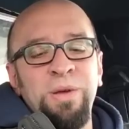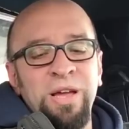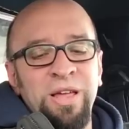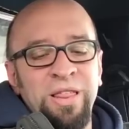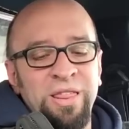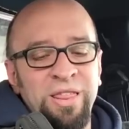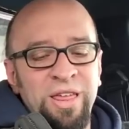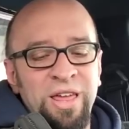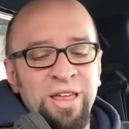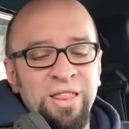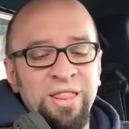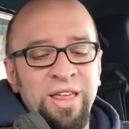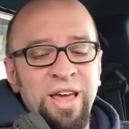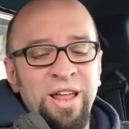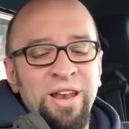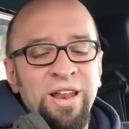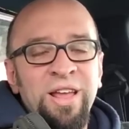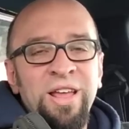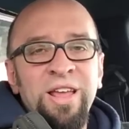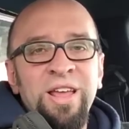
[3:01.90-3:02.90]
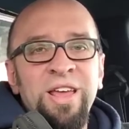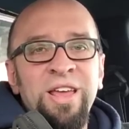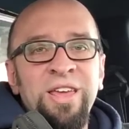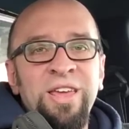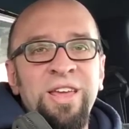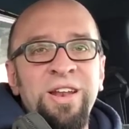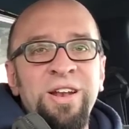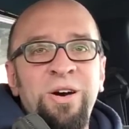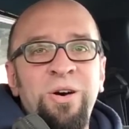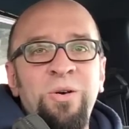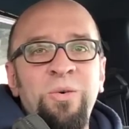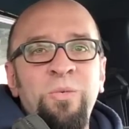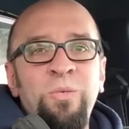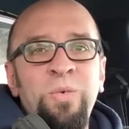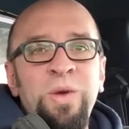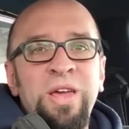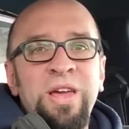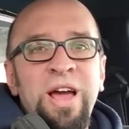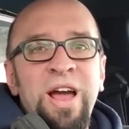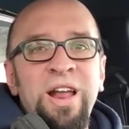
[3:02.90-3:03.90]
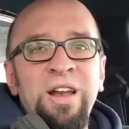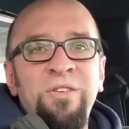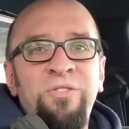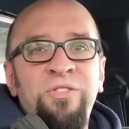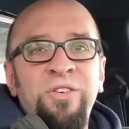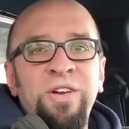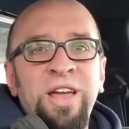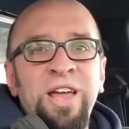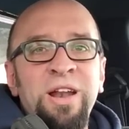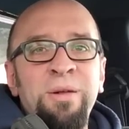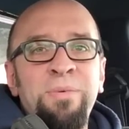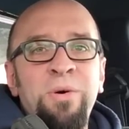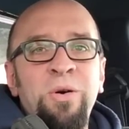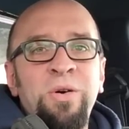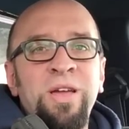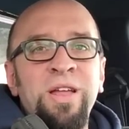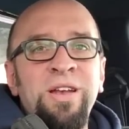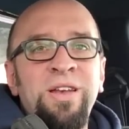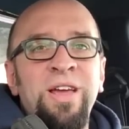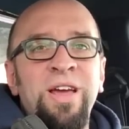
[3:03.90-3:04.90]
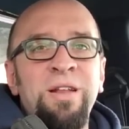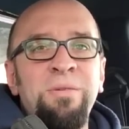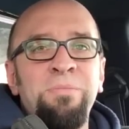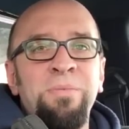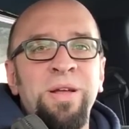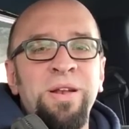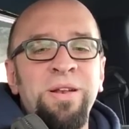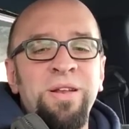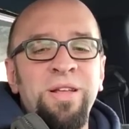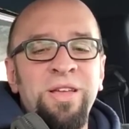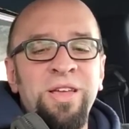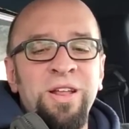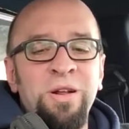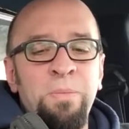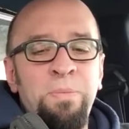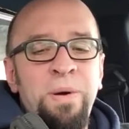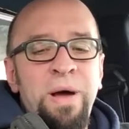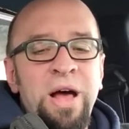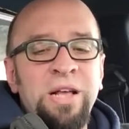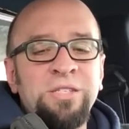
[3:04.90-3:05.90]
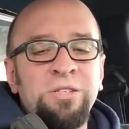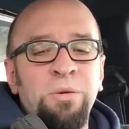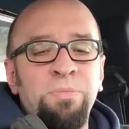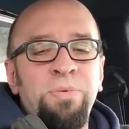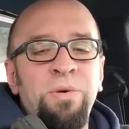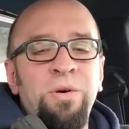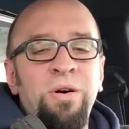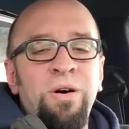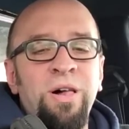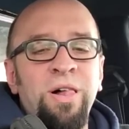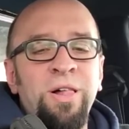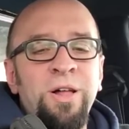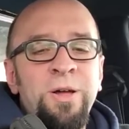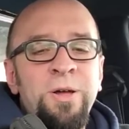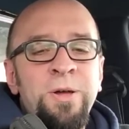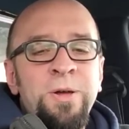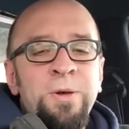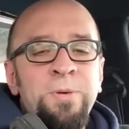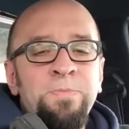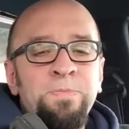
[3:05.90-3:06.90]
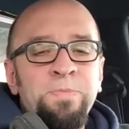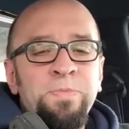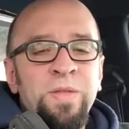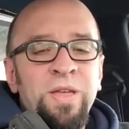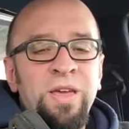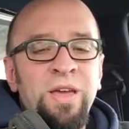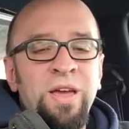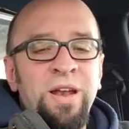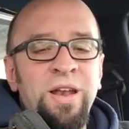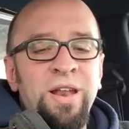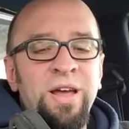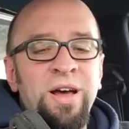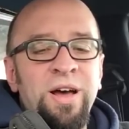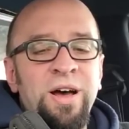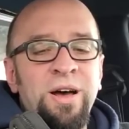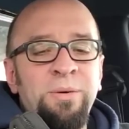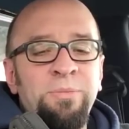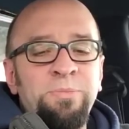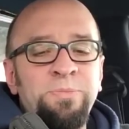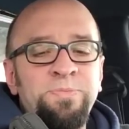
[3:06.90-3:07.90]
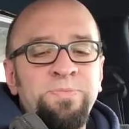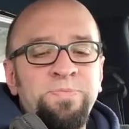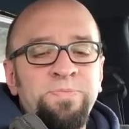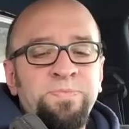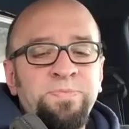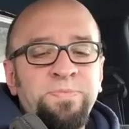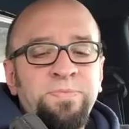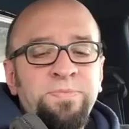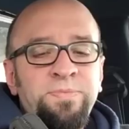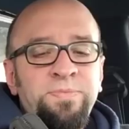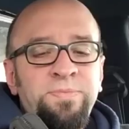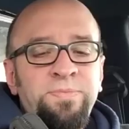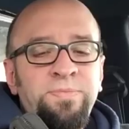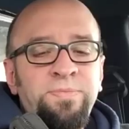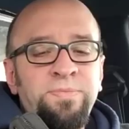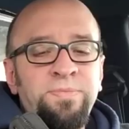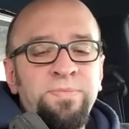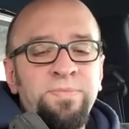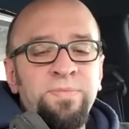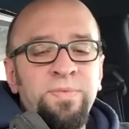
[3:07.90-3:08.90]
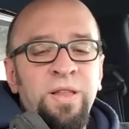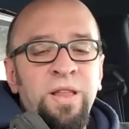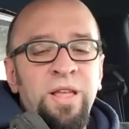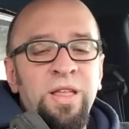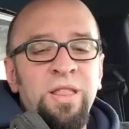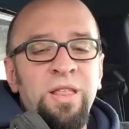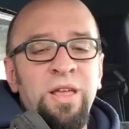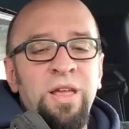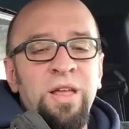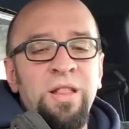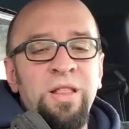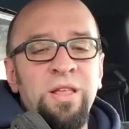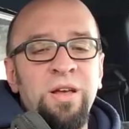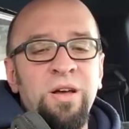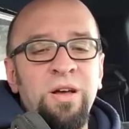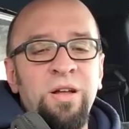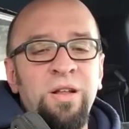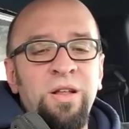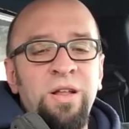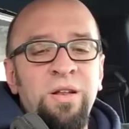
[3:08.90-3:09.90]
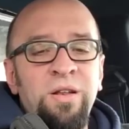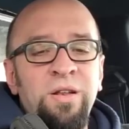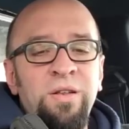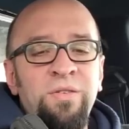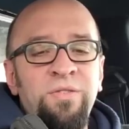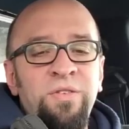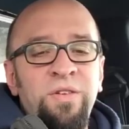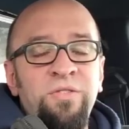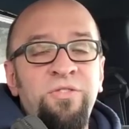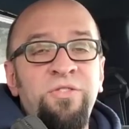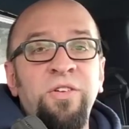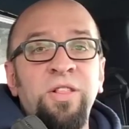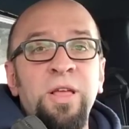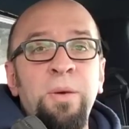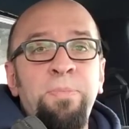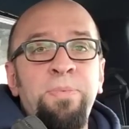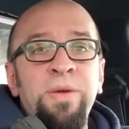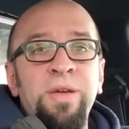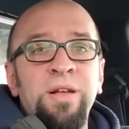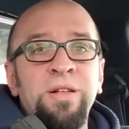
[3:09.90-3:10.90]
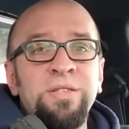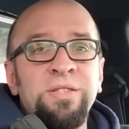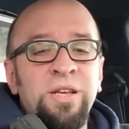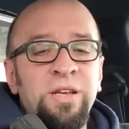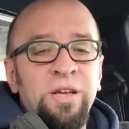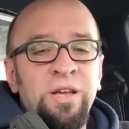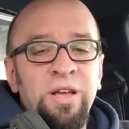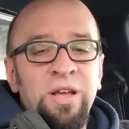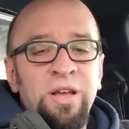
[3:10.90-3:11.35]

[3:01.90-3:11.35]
big thing that, you know, we kind of forget about contentment. You know, Apostle Paul in um, in in the in Philippians